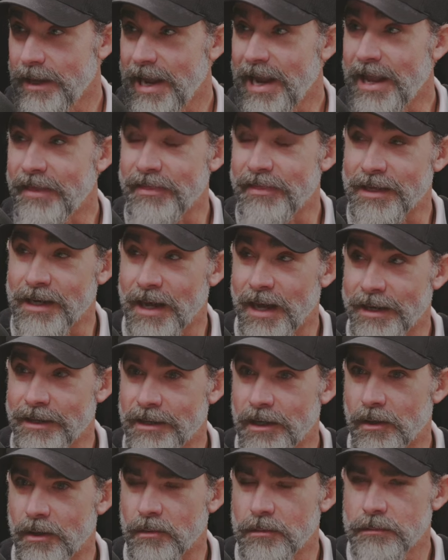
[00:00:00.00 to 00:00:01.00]
And then I
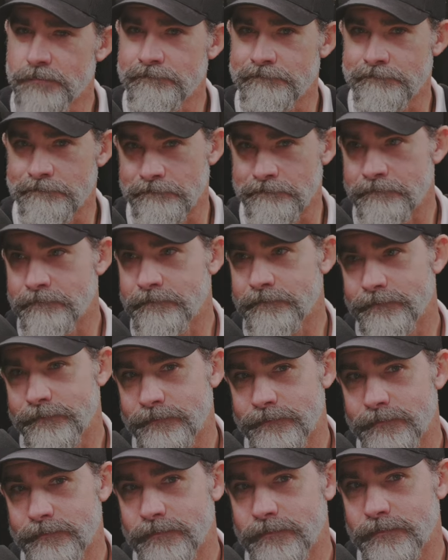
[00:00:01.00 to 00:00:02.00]
go, Hmm,
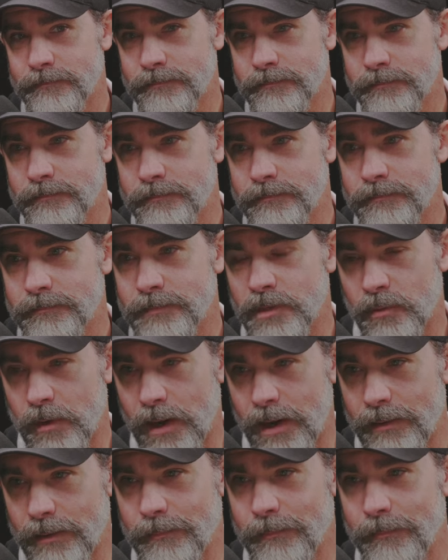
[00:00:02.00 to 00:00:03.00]
you're
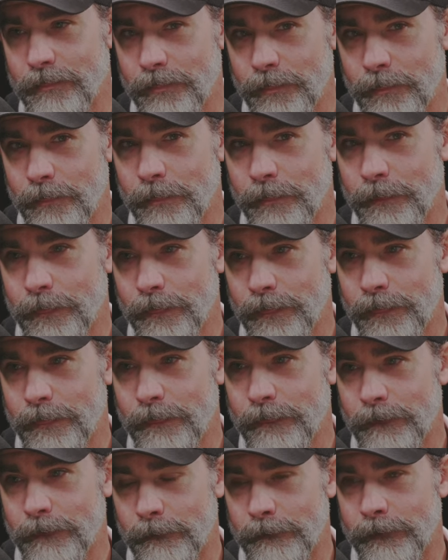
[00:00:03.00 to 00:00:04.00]
right.
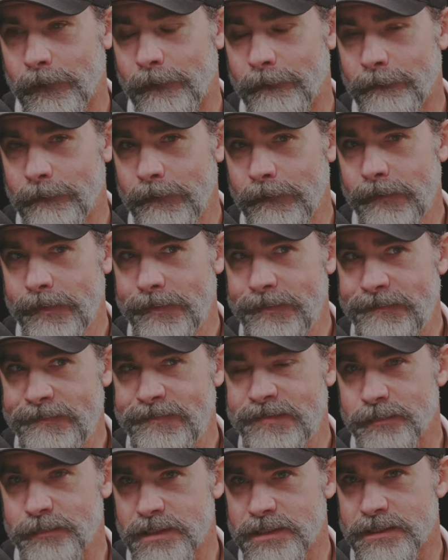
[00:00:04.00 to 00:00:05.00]
Okay,
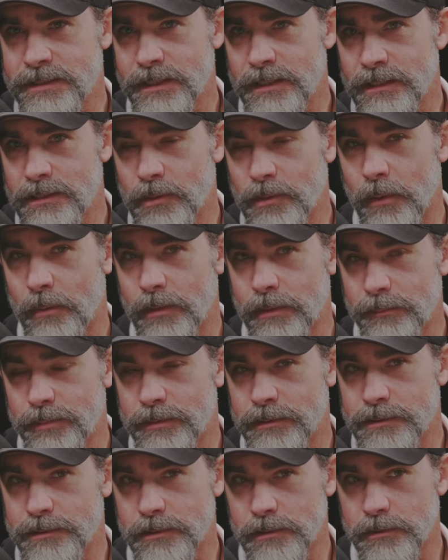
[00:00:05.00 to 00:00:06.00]
let me see. Do I want to
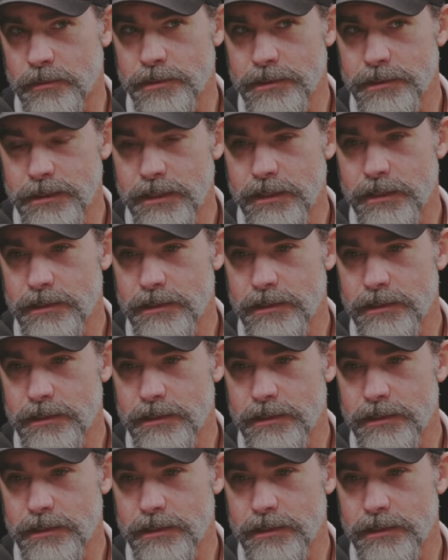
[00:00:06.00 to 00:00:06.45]
put a solution to